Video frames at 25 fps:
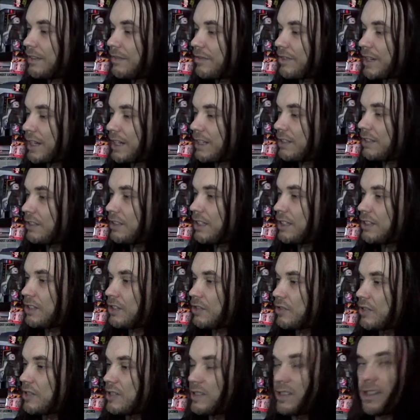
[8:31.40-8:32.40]

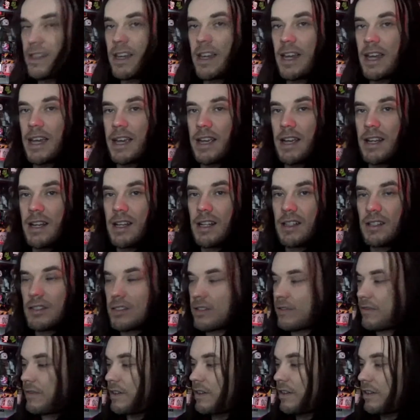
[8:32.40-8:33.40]
accessories there.
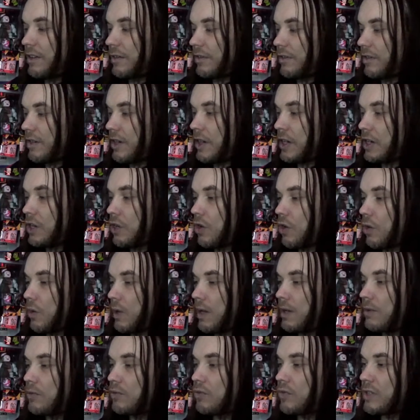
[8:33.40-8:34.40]
So very, very cool,
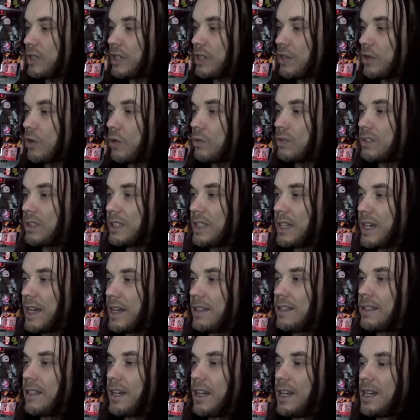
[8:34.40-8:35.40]
and it was really cool to
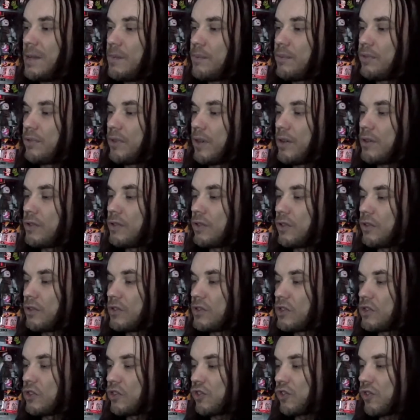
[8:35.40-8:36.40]
get a proton
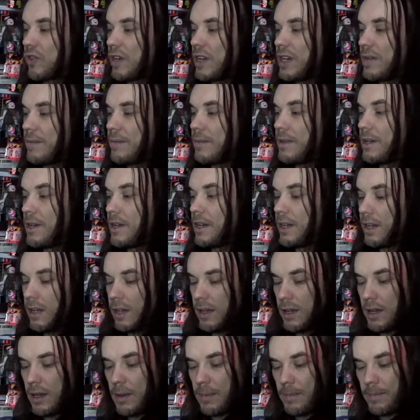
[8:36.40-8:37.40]
stream.
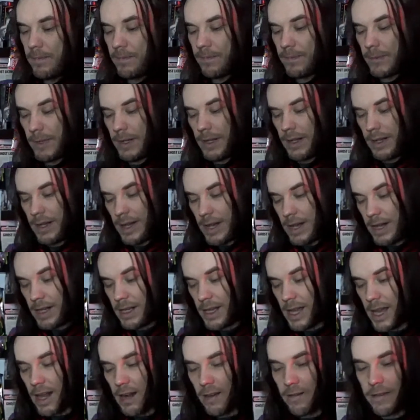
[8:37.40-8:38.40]
And
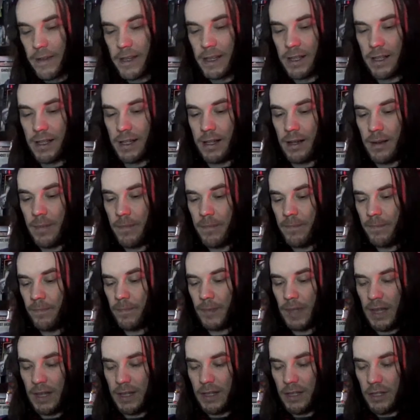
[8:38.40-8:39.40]
again, I think
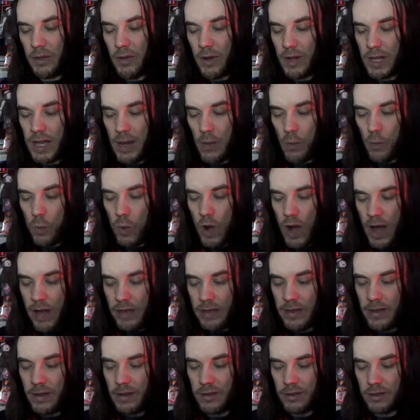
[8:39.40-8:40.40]
you only get
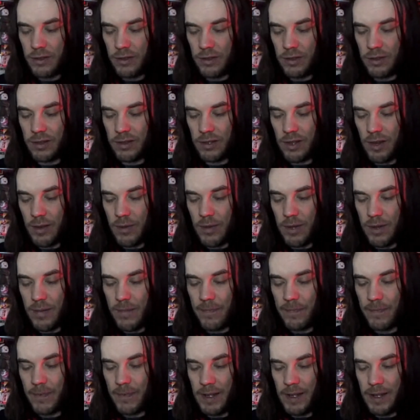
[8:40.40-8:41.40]
one, so
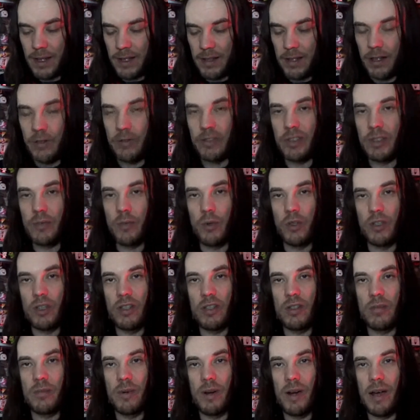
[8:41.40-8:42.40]
they obviously want you
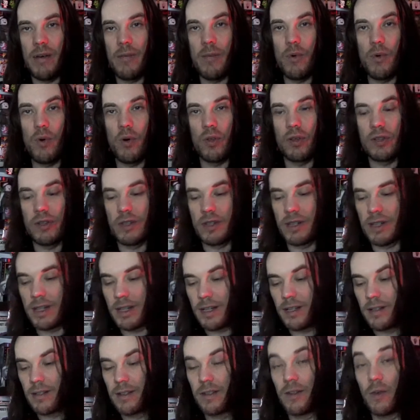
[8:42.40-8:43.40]
to buy more
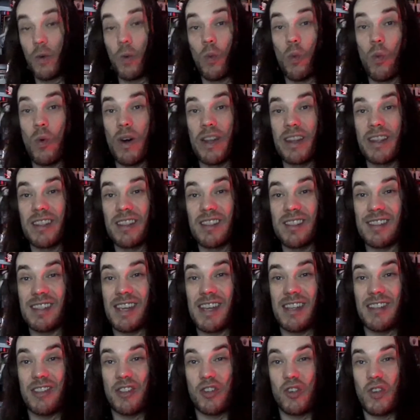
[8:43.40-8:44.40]
than one
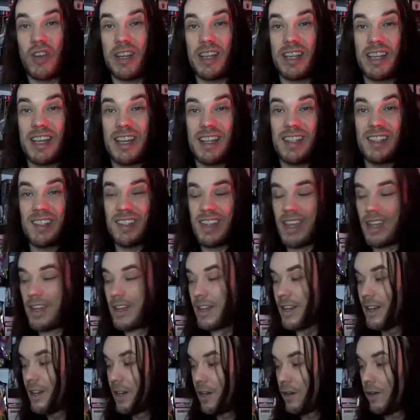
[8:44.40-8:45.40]
set to try and get a set
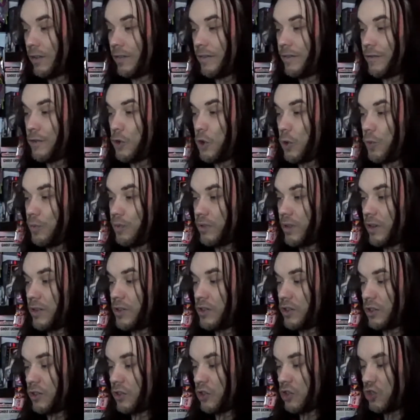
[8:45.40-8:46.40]
of 4
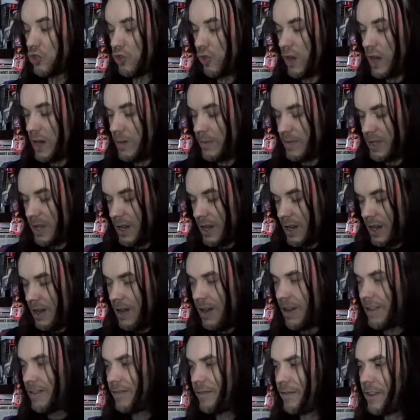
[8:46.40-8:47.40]
proton streams.
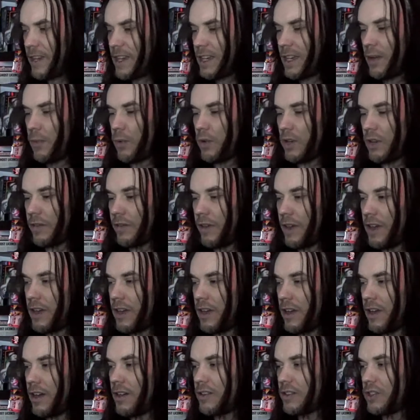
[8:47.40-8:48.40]
I think it wouldn't have
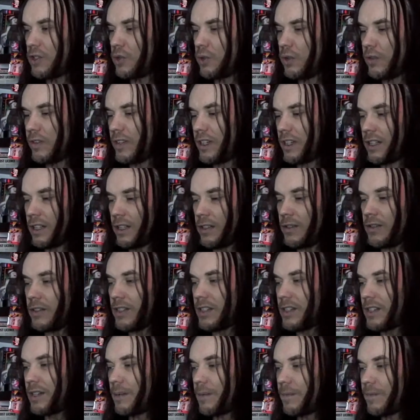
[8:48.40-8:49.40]
hurt to have
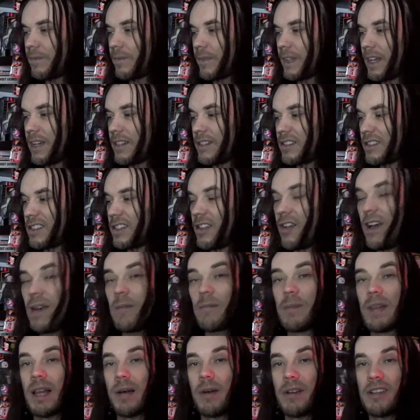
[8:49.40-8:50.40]
included a
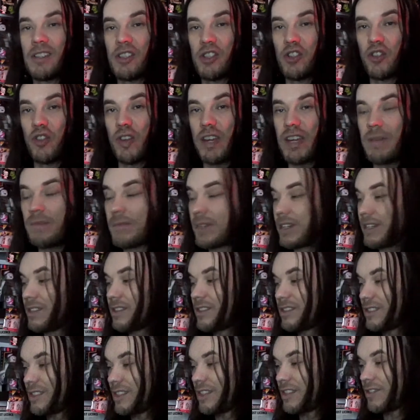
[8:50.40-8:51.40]
slime blower stream,
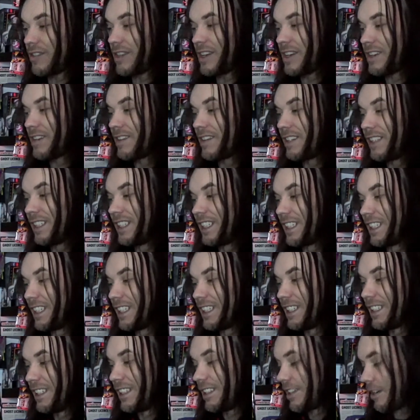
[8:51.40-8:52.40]
considering,
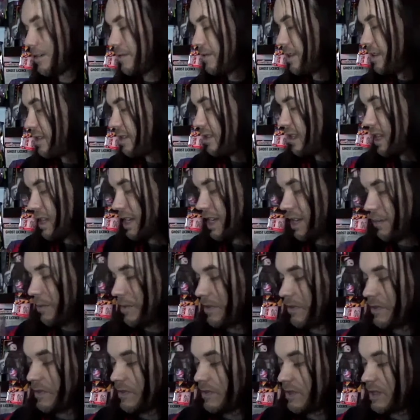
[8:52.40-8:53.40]
you know, this set come
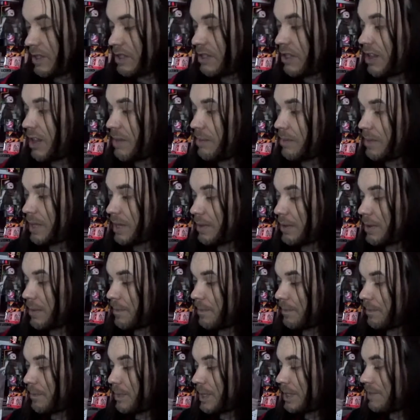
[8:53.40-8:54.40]
with the slime blower.
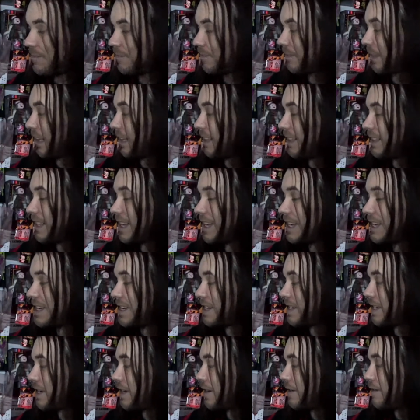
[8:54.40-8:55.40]
But there you
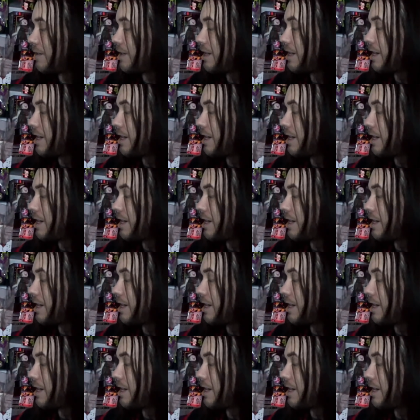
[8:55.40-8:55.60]
go.